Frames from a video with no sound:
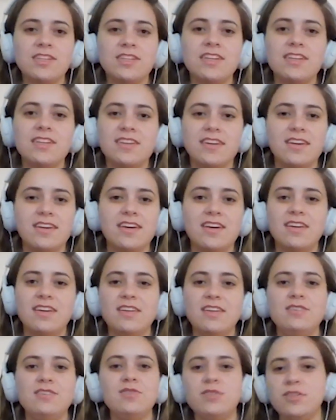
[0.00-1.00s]

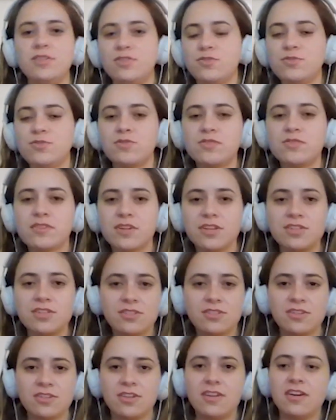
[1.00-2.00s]
and you need to
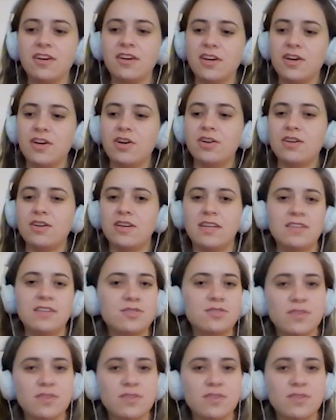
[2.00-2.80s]
search and